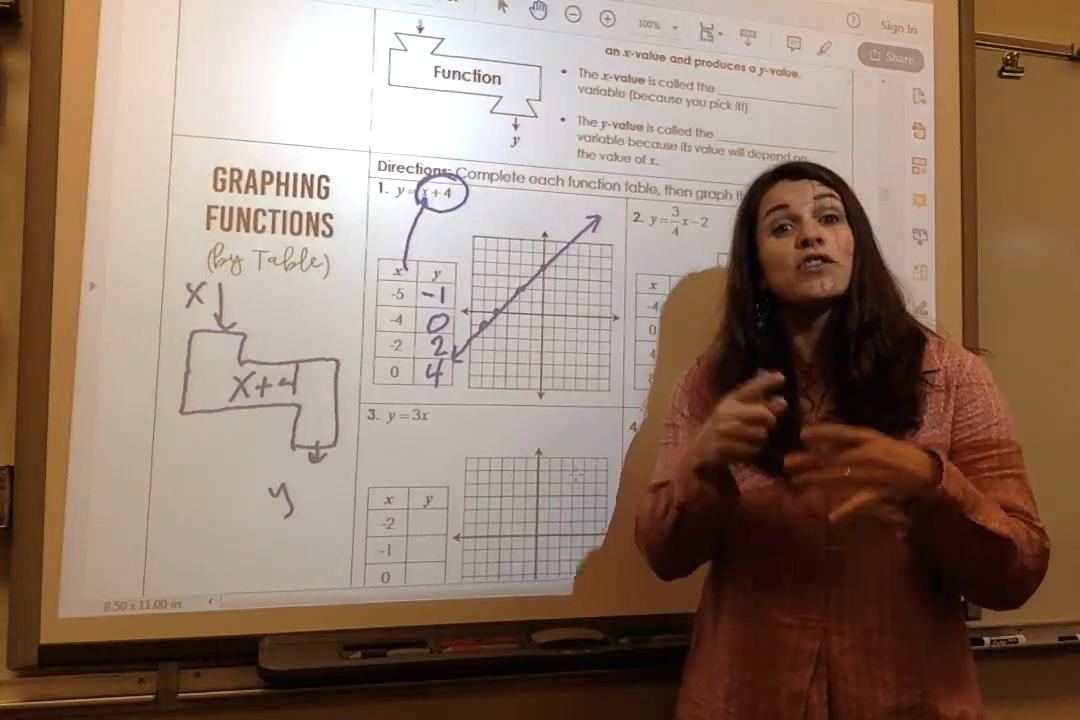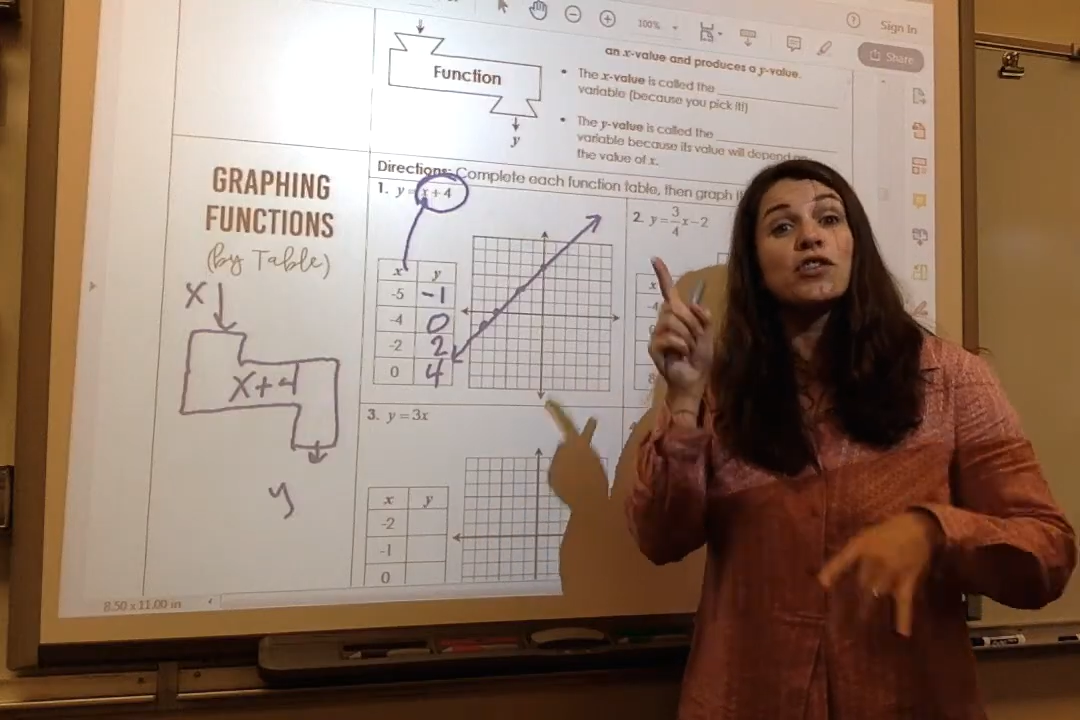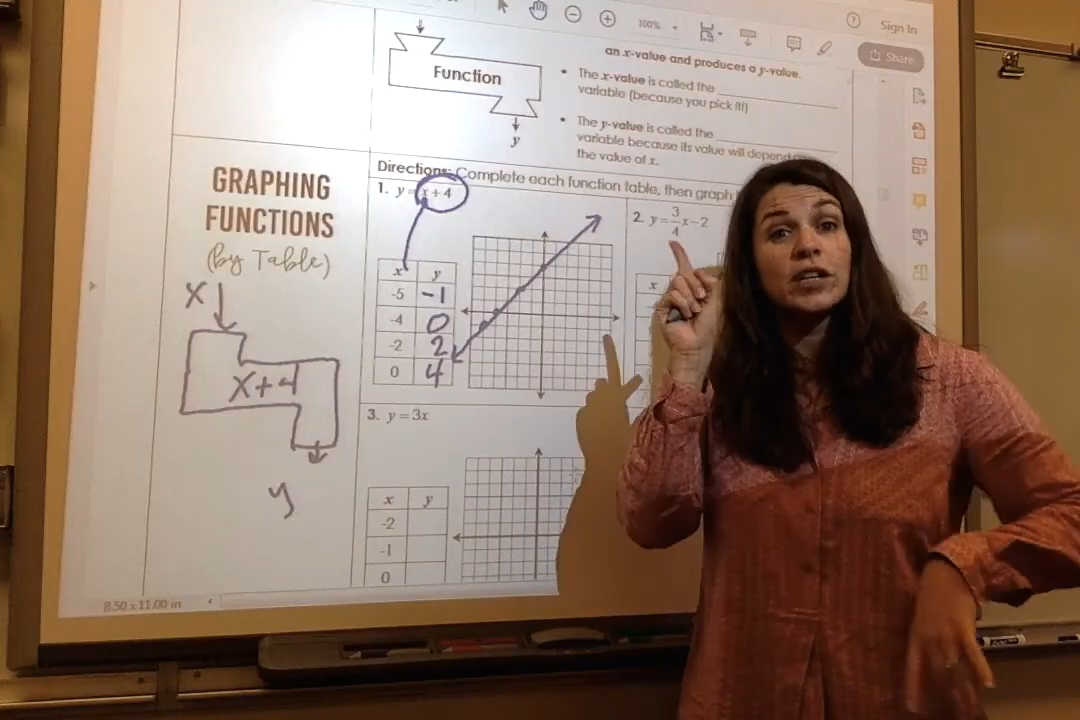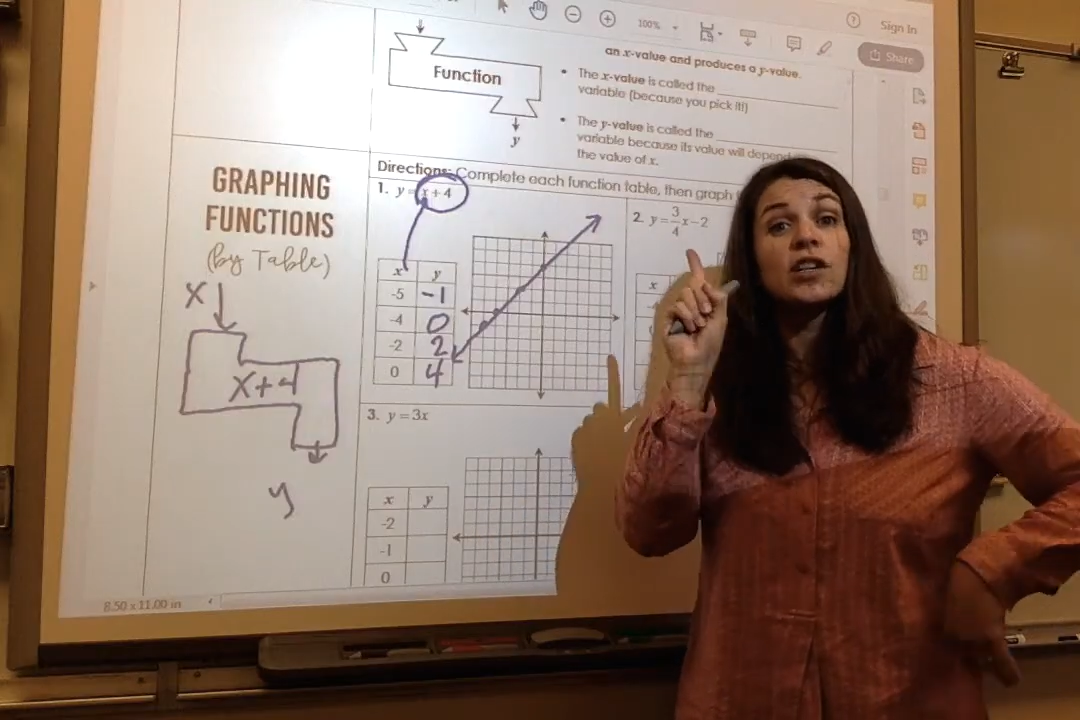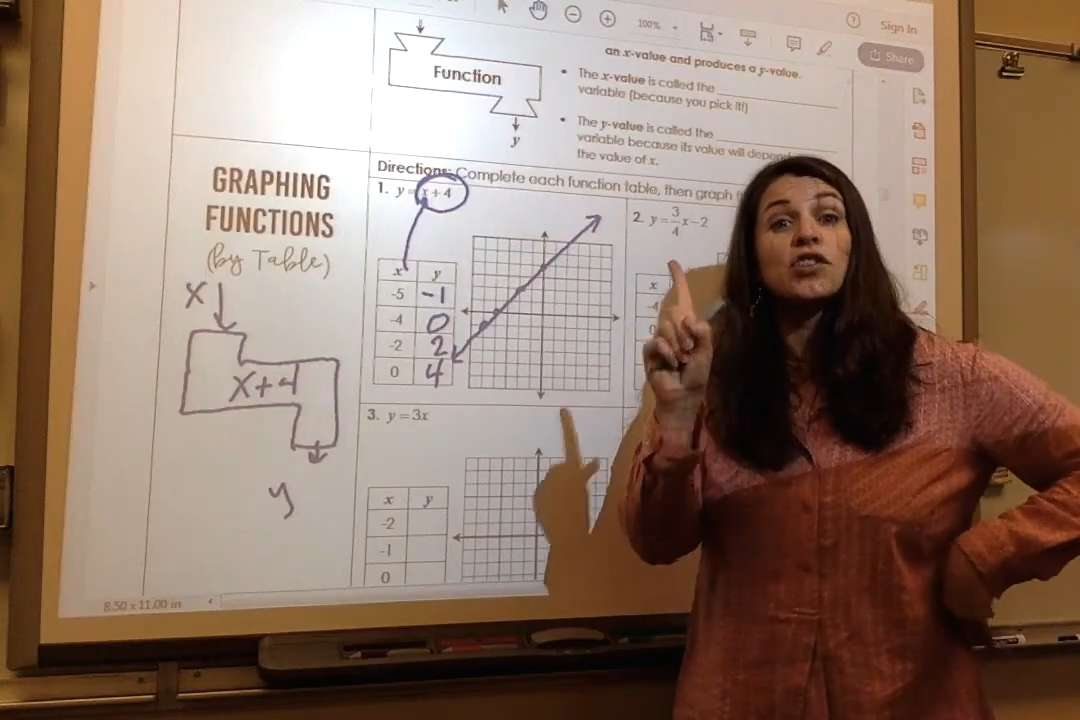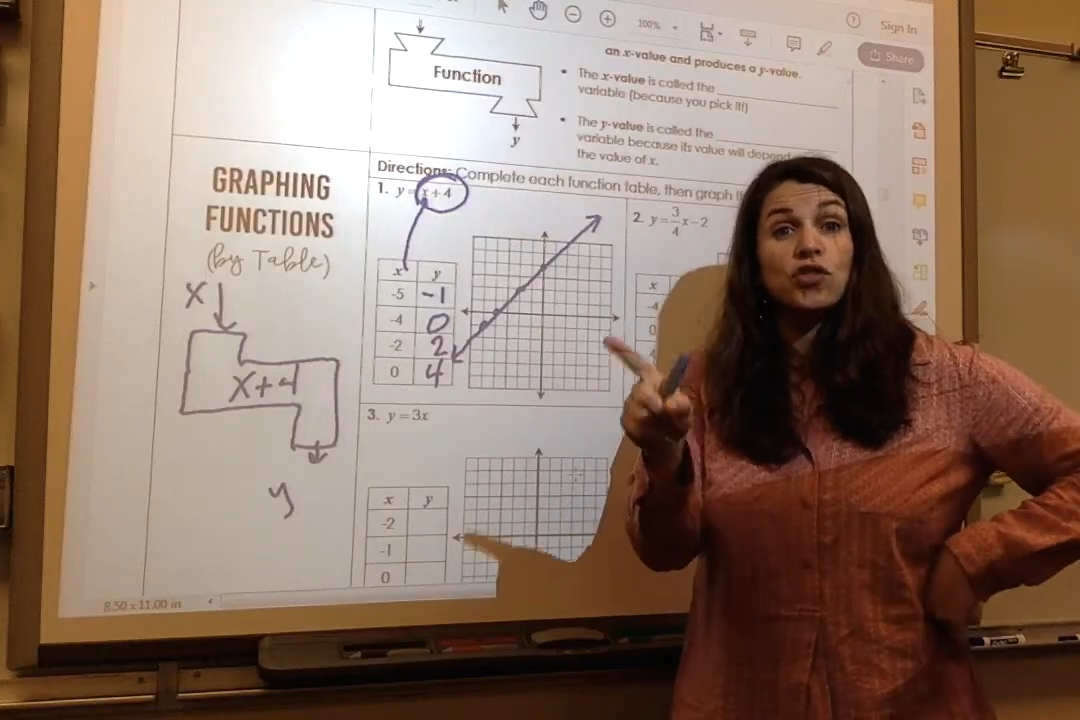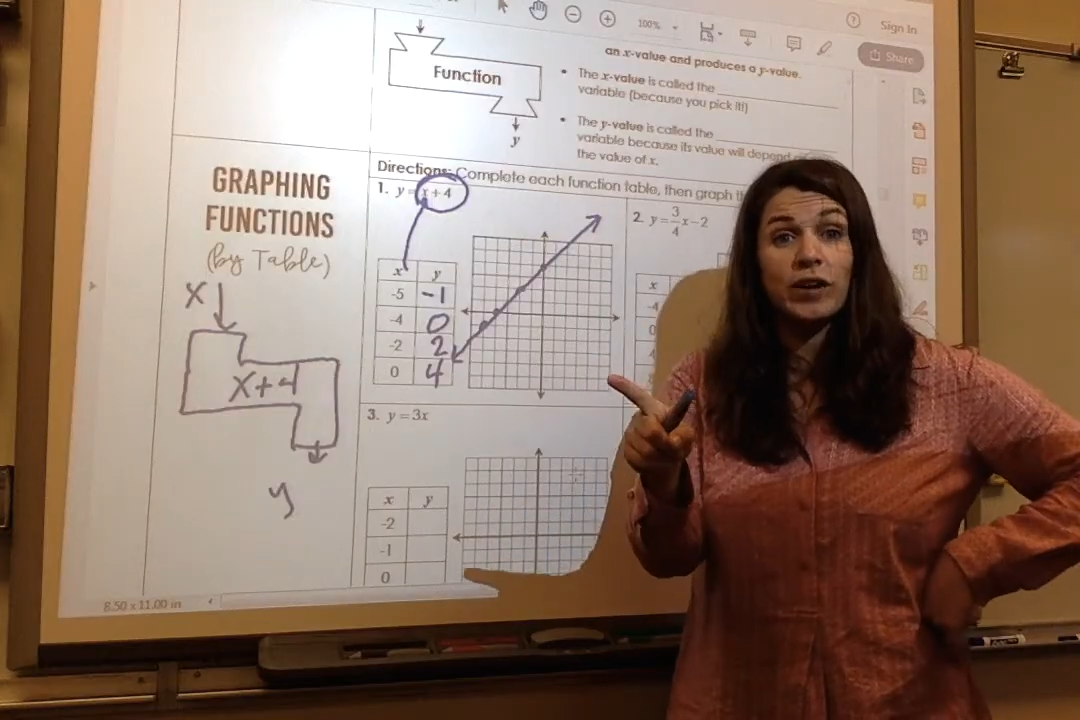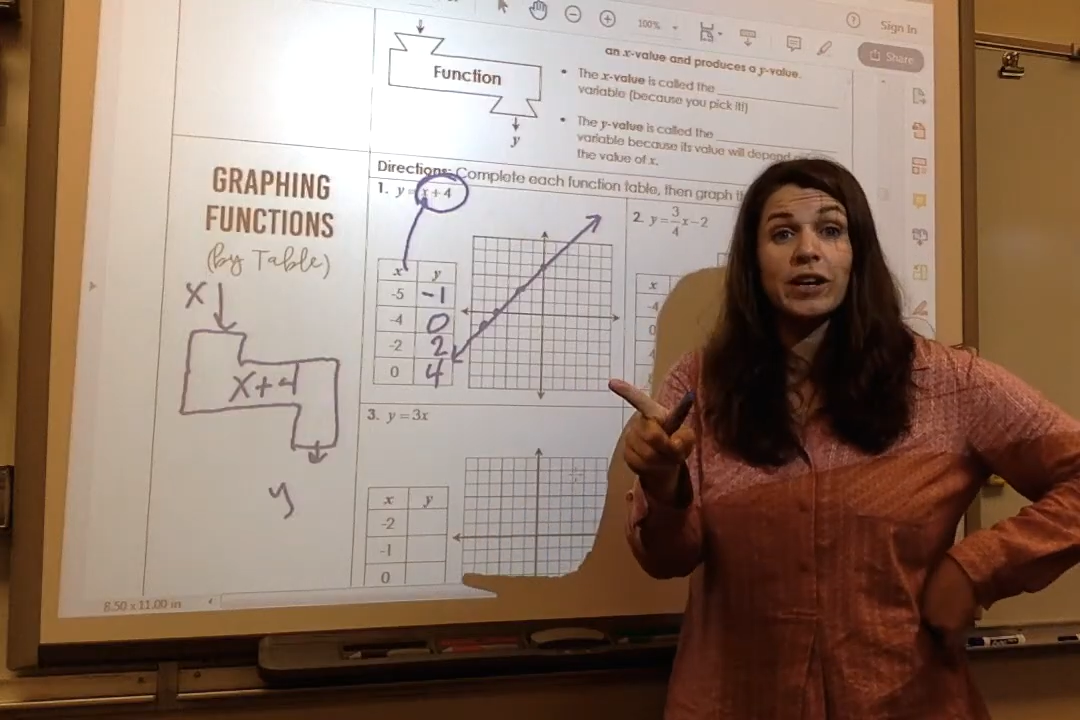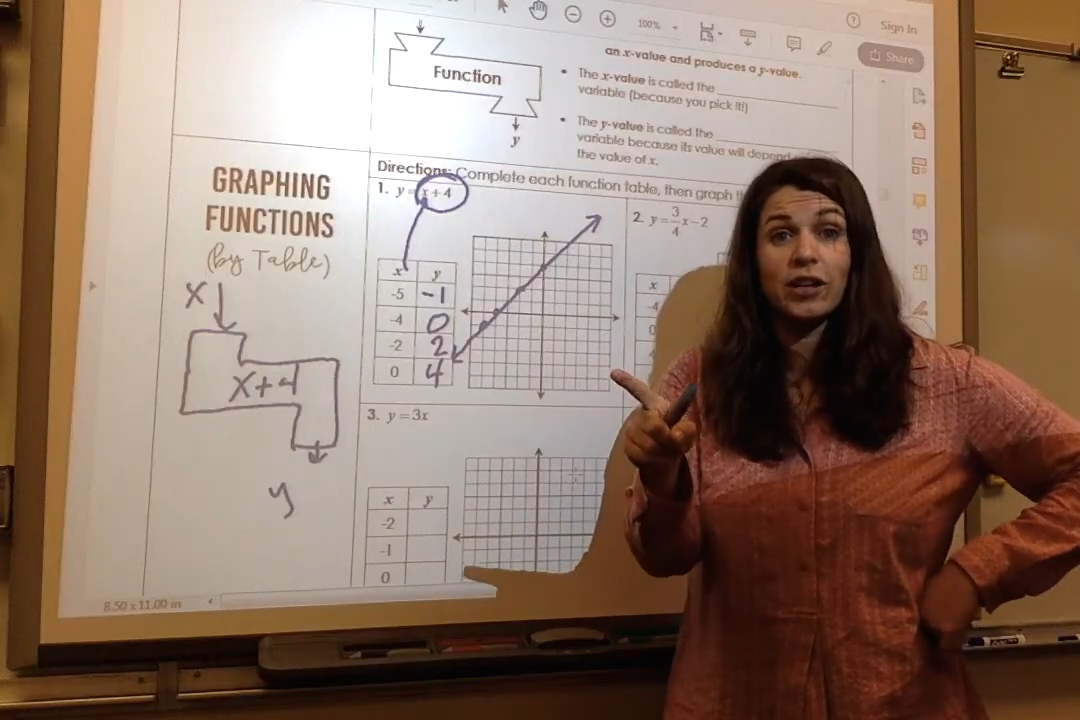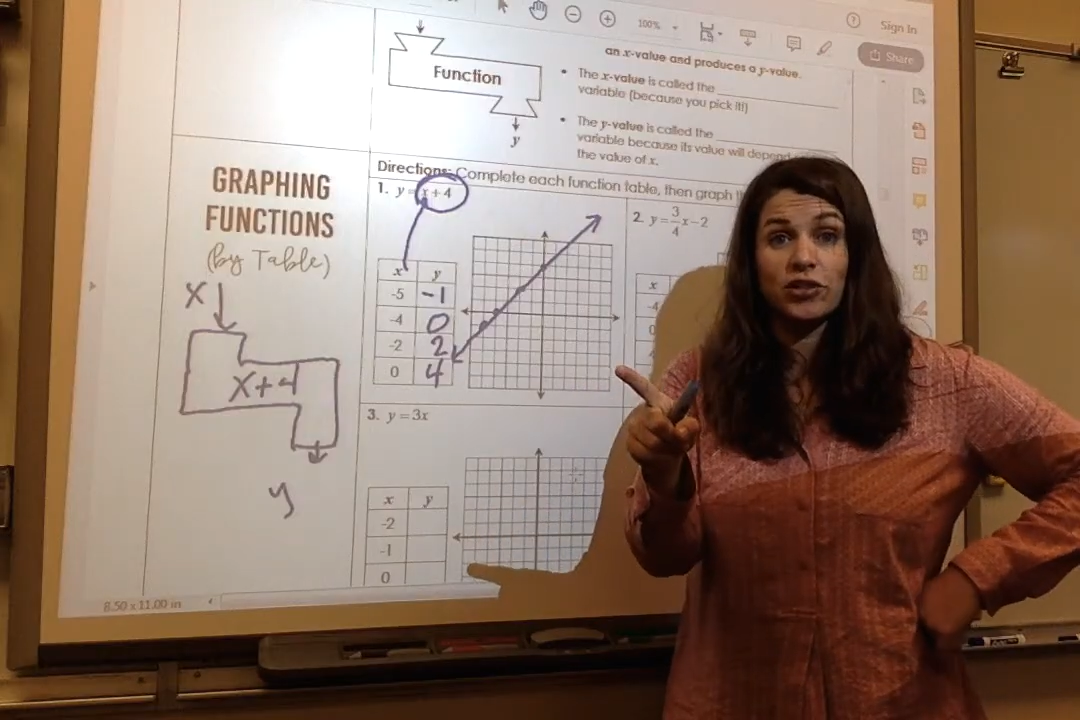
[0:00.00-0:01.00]
You need a
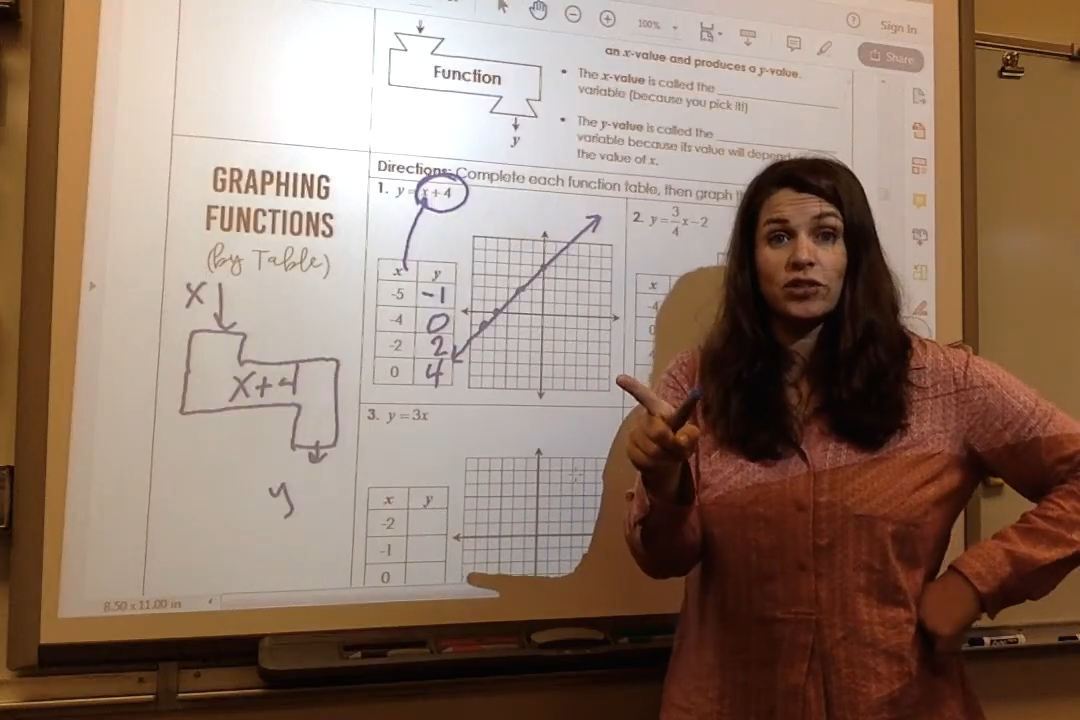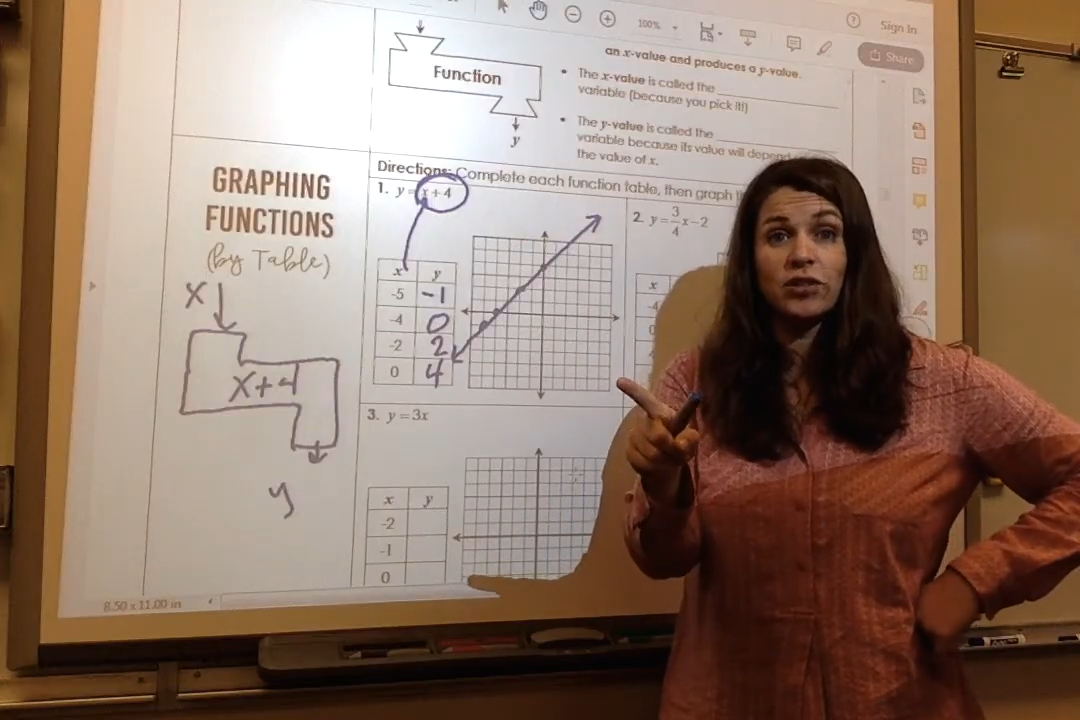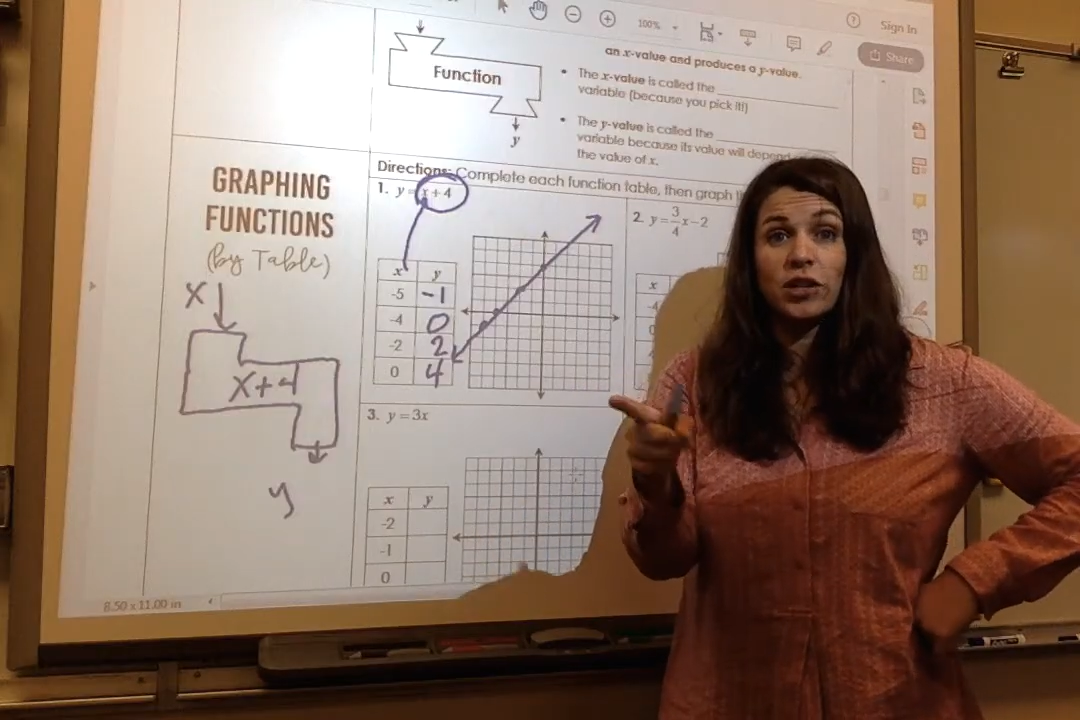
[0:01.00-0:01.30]
straight edge.